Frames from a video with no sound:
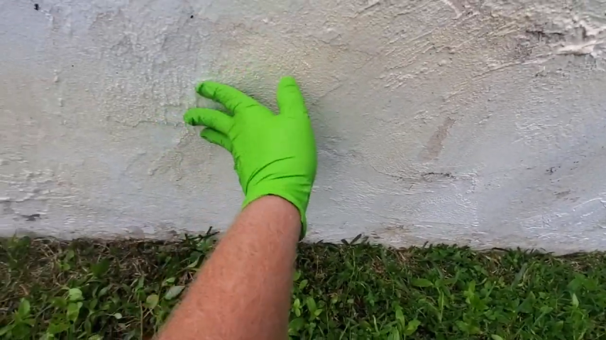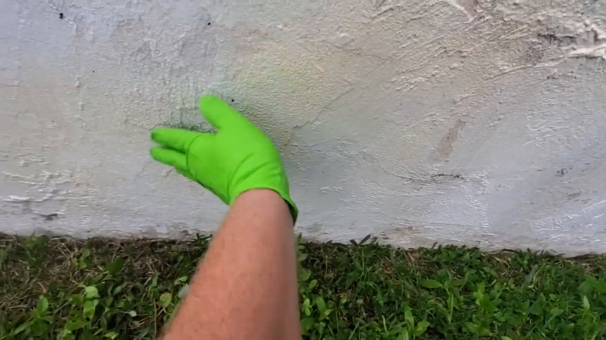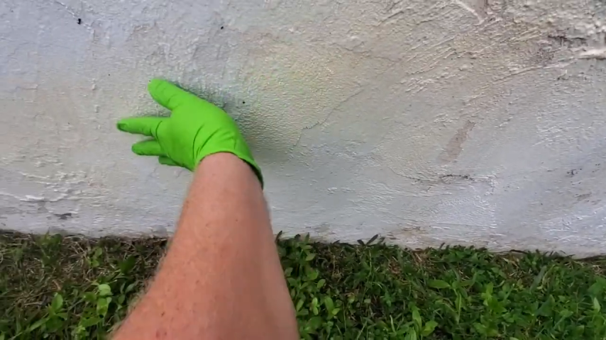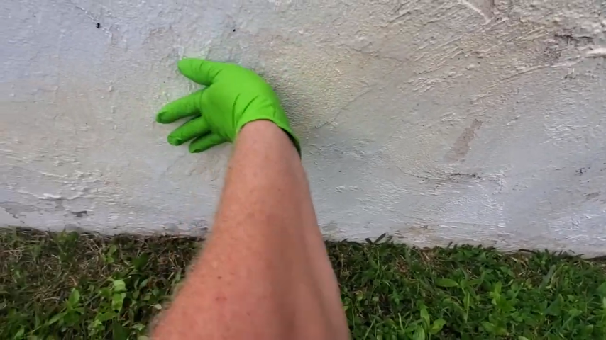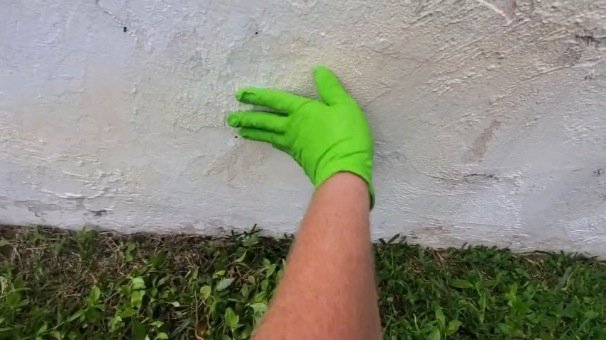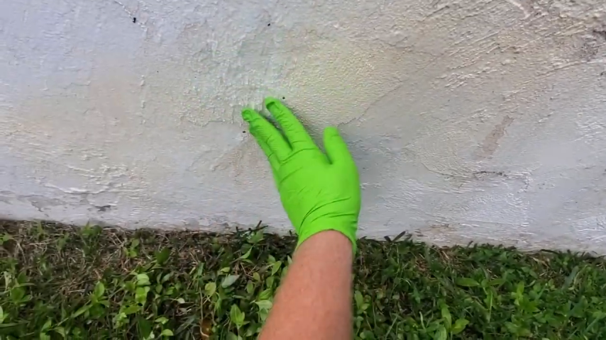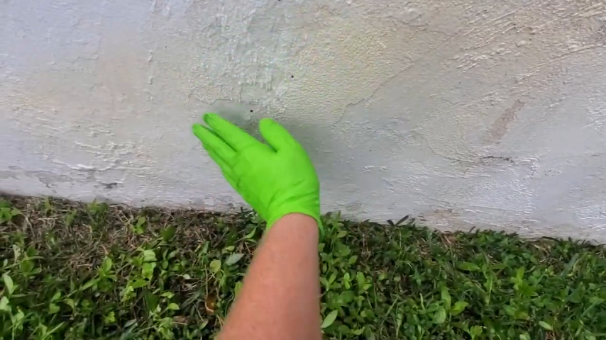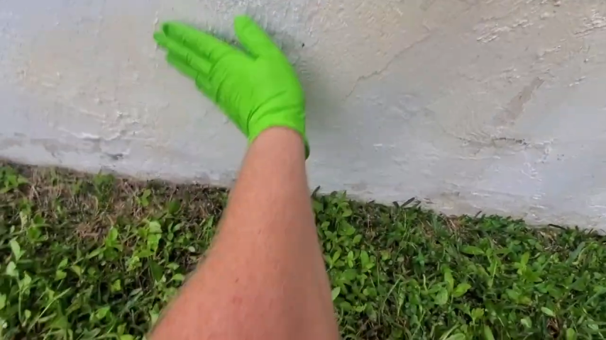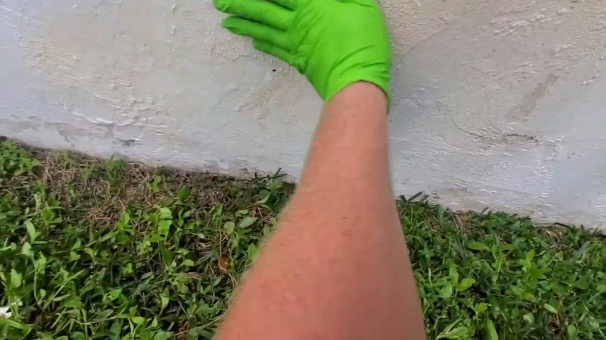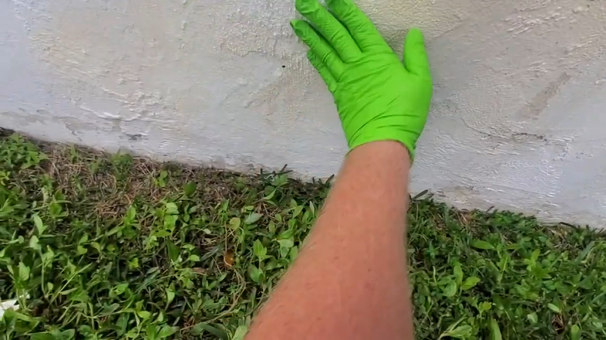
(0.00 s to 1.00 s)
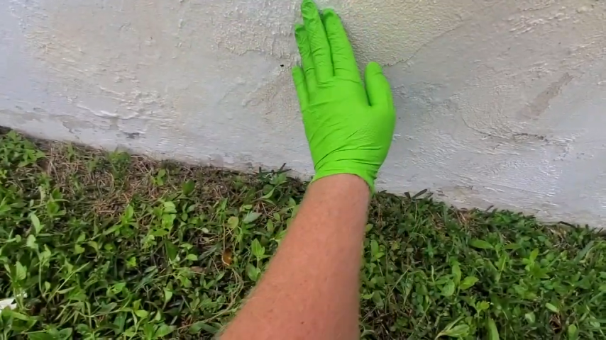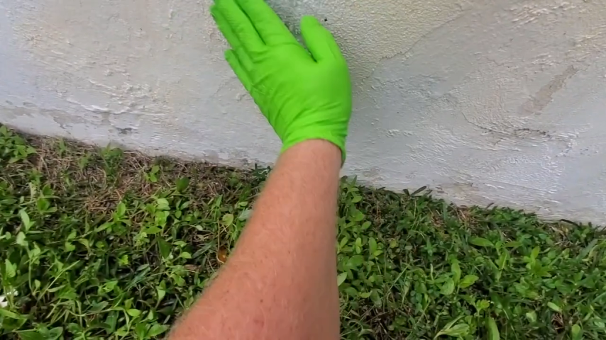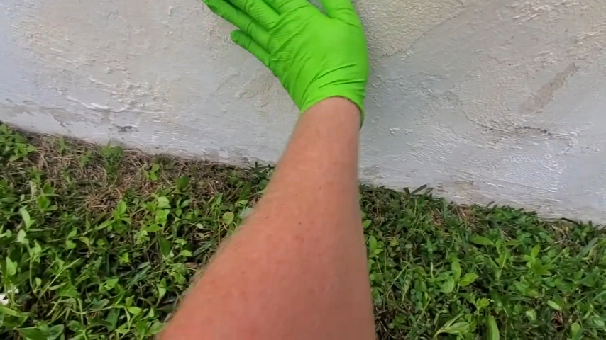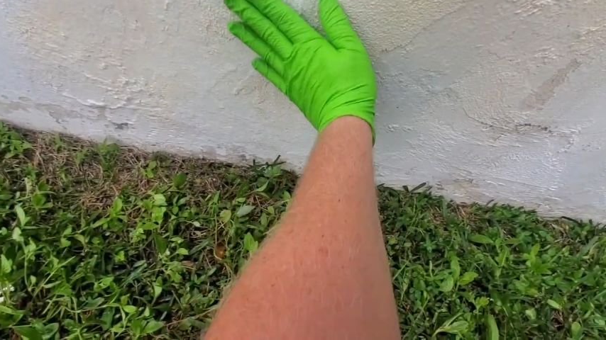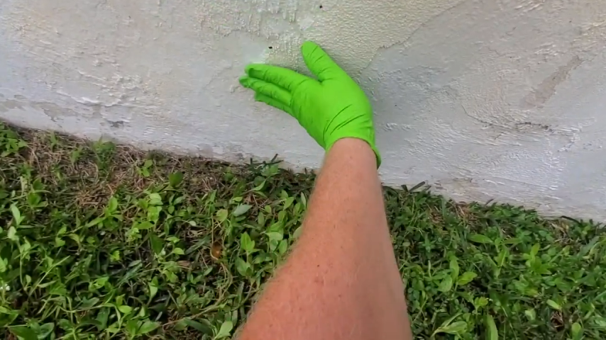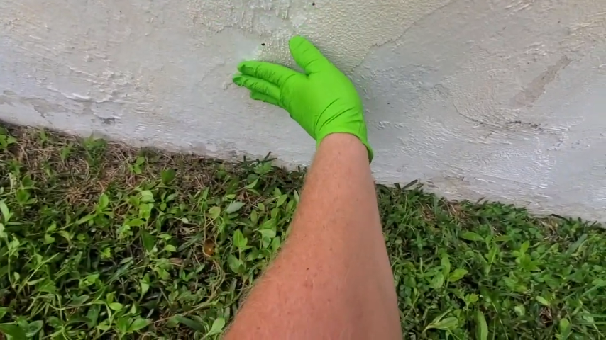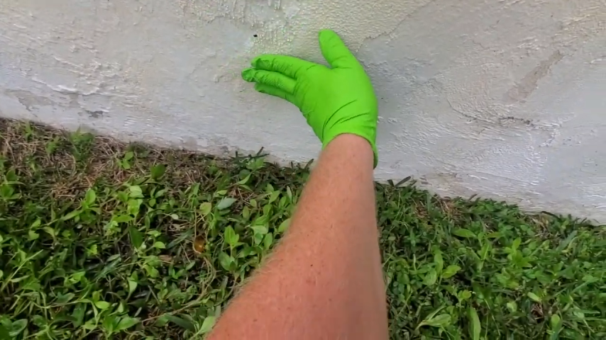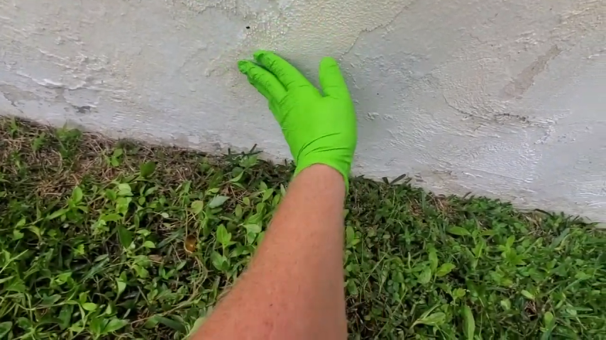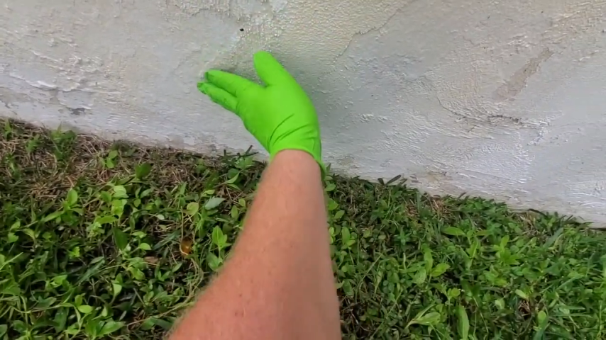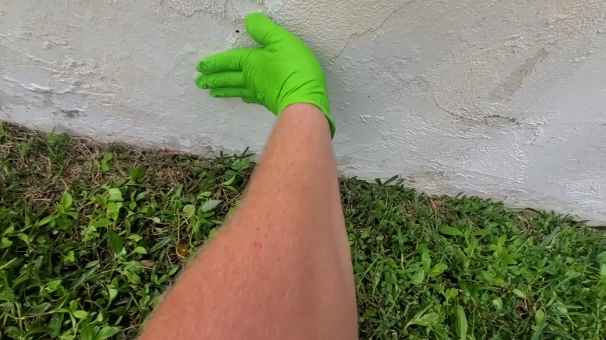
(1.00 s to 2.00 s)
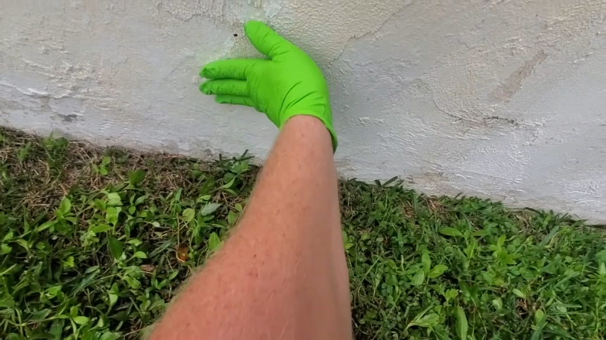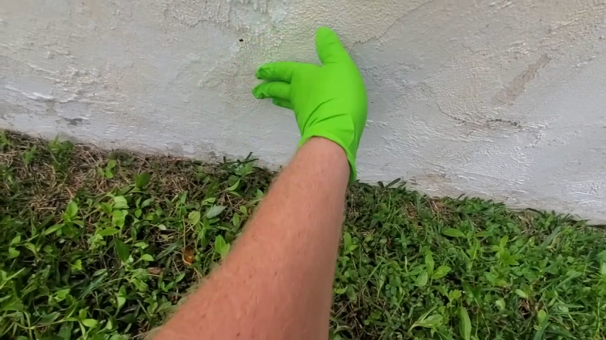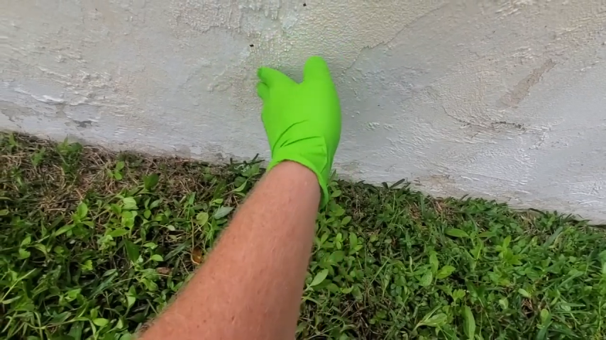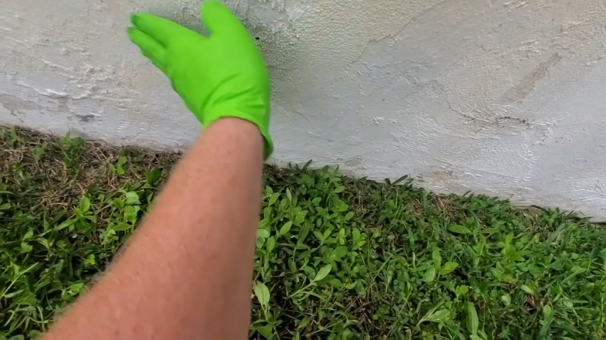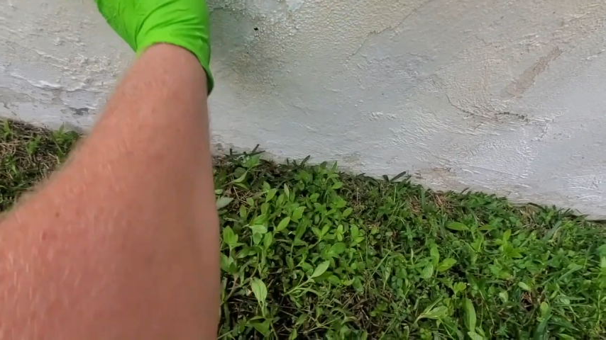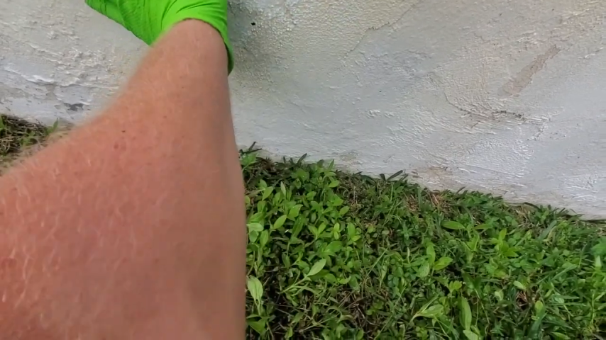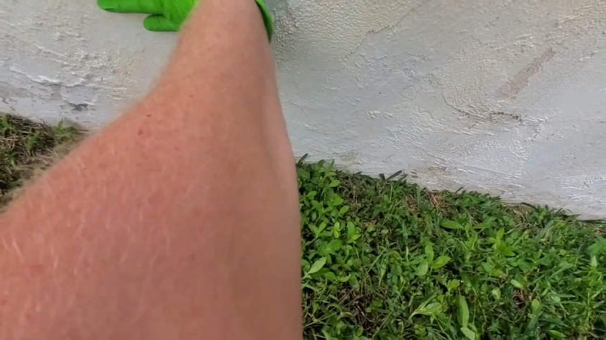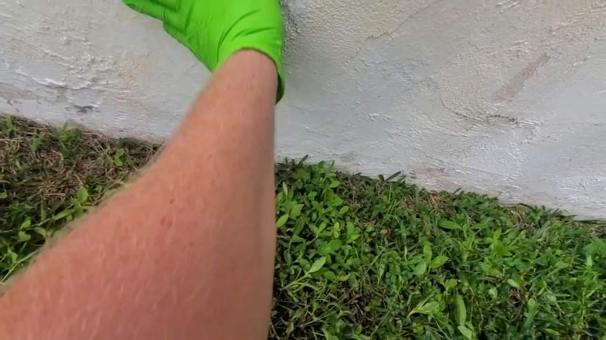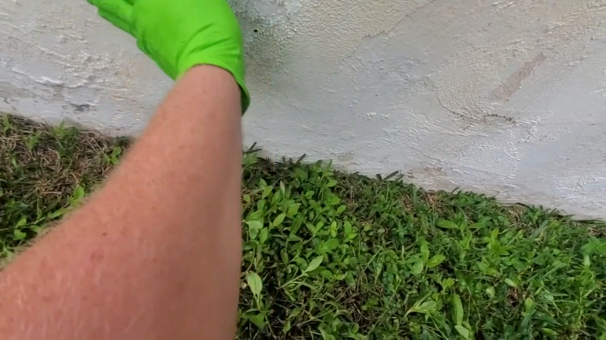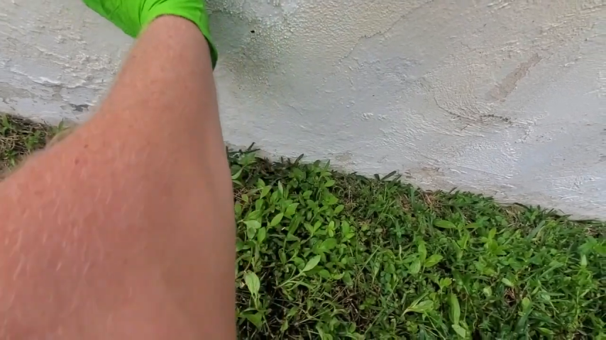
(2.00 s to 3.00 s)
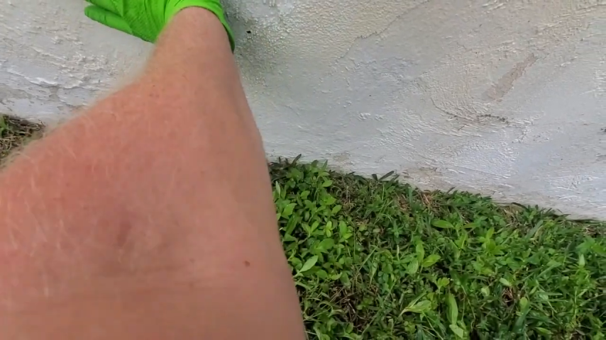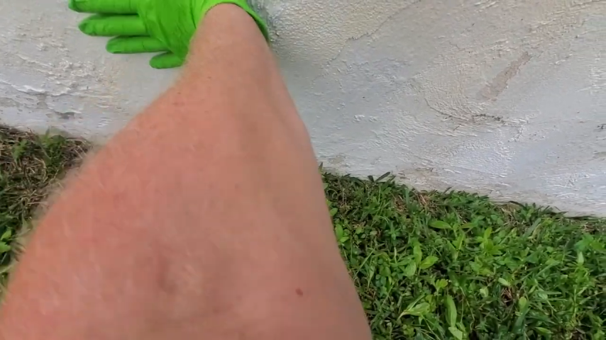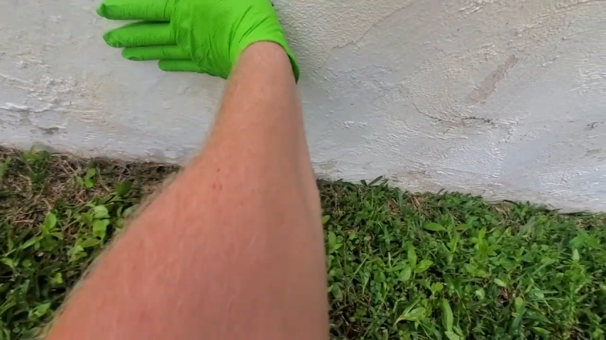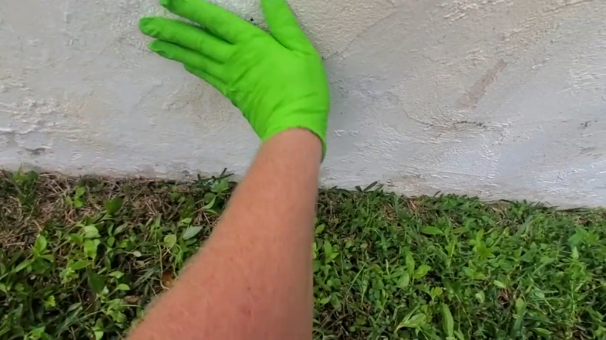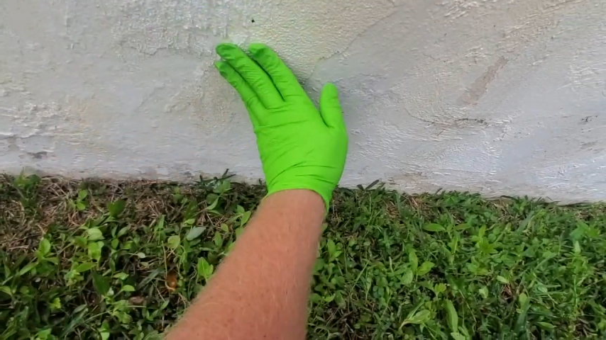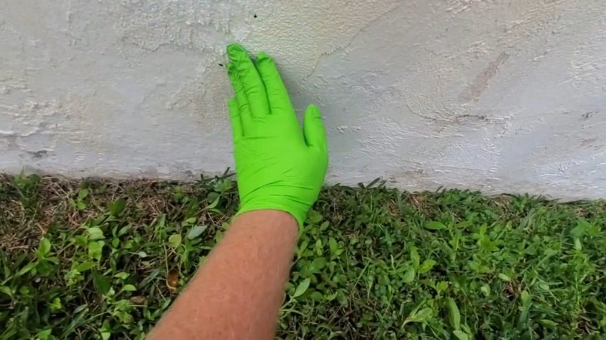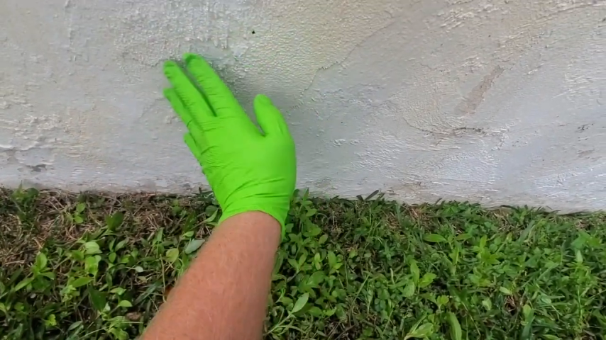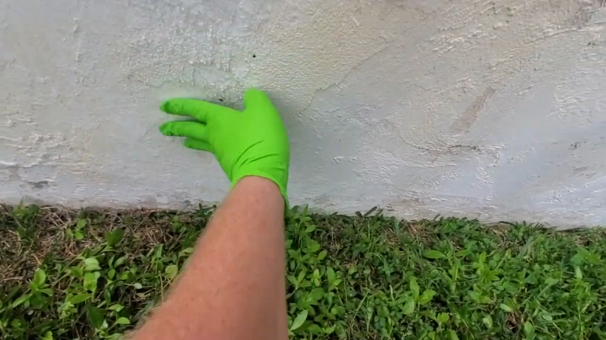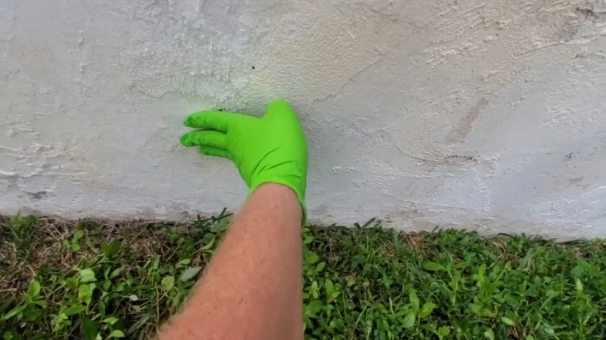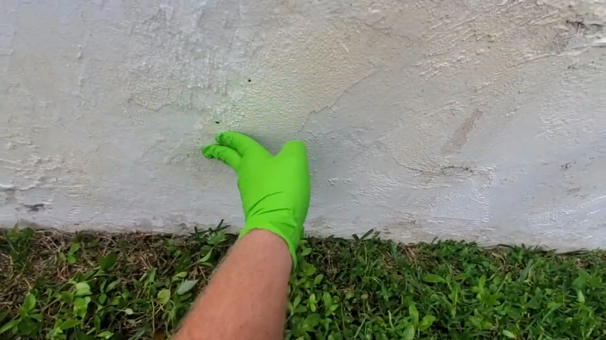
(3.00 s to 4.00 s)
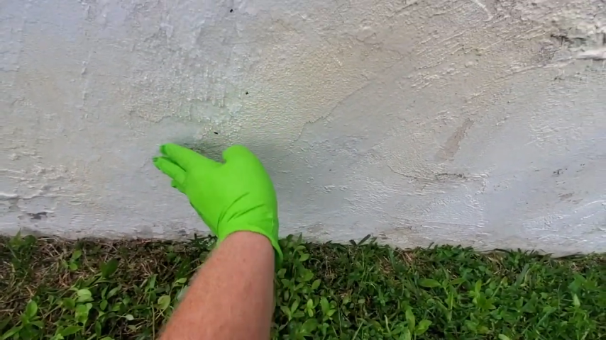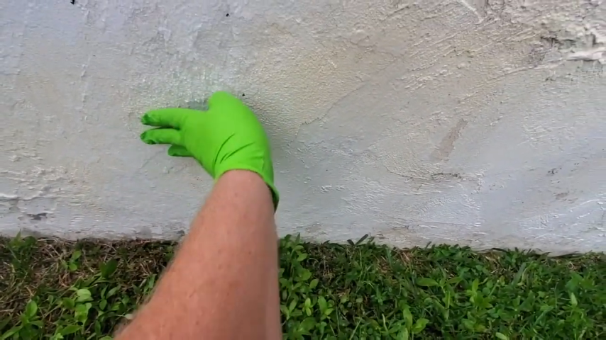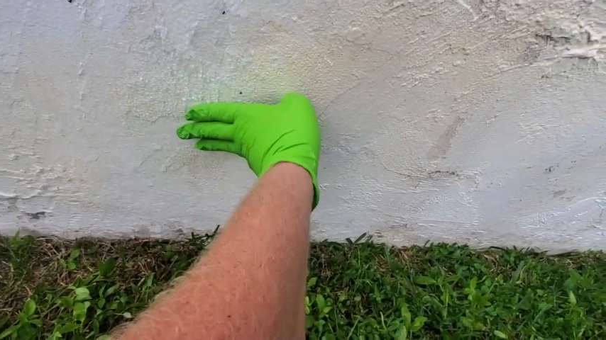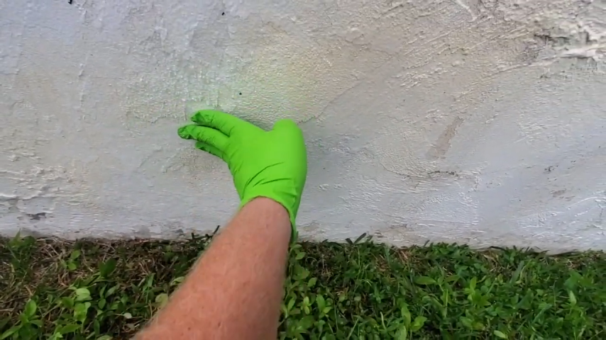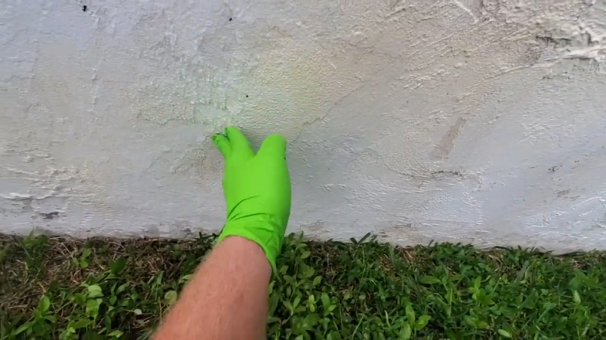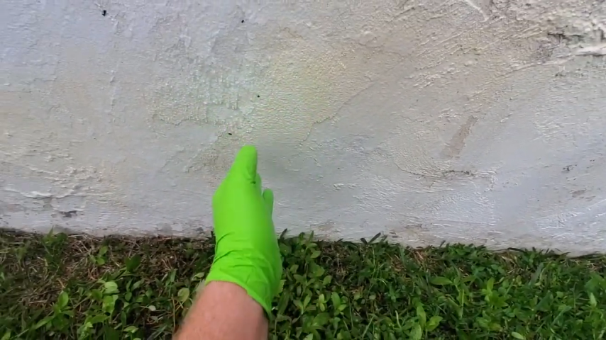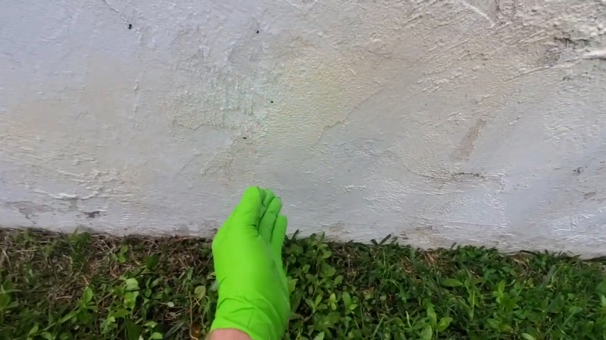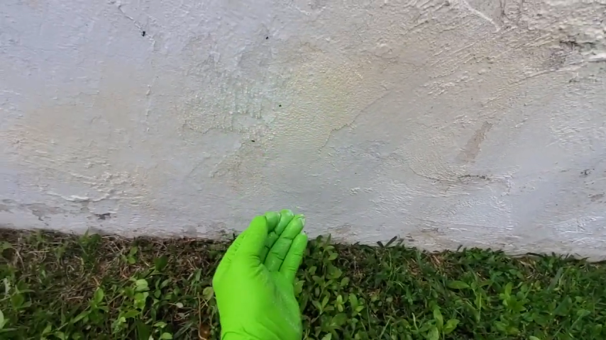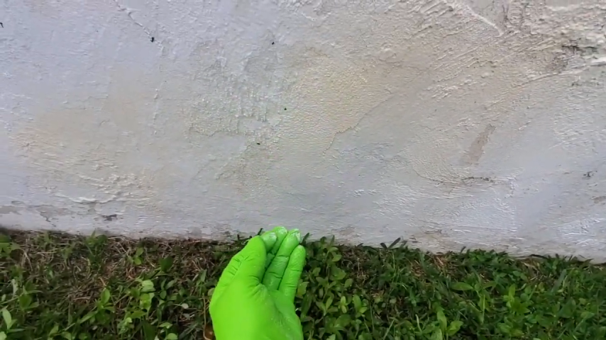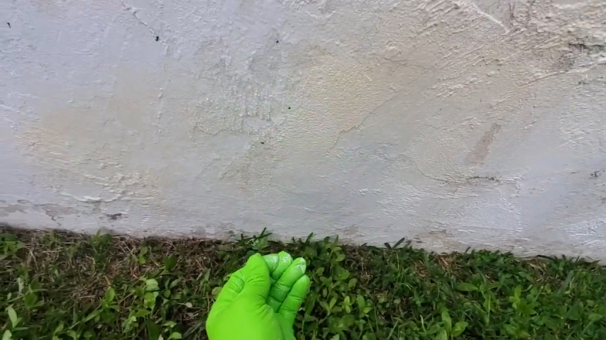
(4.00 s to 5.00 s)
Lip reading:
Nobody's mouth can be seen.